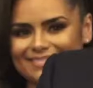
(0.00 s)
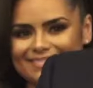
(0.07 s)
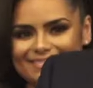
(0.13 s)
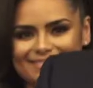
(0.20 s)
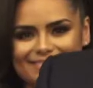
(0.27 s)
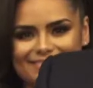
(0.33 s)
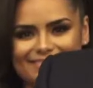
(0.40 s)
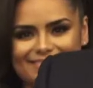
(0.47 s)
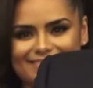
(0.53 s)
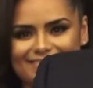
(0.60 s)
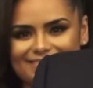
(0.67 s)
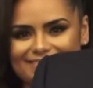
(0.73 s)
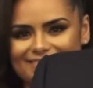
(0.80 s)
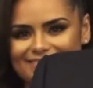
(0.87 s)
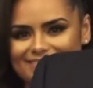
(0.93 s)

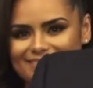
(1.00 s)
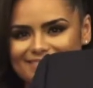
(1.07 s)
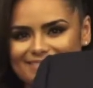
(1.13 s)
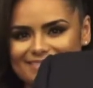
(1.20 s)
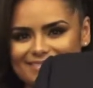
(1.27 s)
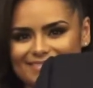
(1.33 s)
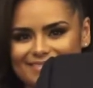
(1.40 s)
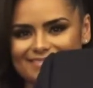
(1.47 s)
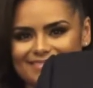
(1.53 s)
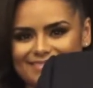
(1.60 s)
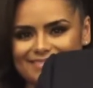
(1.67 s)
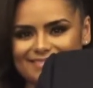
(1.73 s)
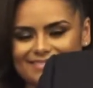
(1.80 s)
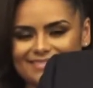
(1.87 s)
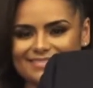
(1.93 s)

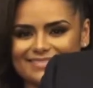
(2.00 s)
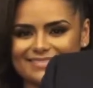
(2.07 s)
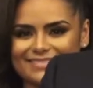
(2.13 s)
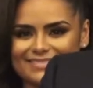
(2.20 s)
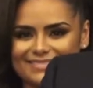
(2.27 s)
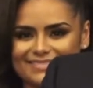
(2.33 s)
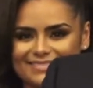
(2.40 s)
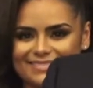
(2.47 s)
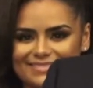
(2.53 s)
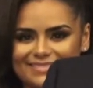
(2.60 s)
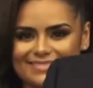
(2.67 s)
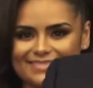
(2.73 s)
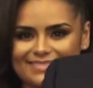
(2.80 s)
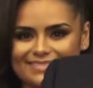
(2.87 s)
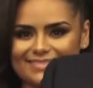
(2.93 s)

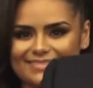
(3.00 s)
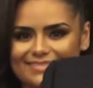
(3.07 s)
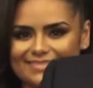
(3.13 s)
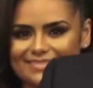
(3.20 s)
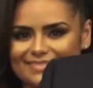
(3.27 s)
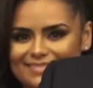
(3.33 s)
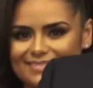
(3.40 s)
No words are spoken by the person on screen.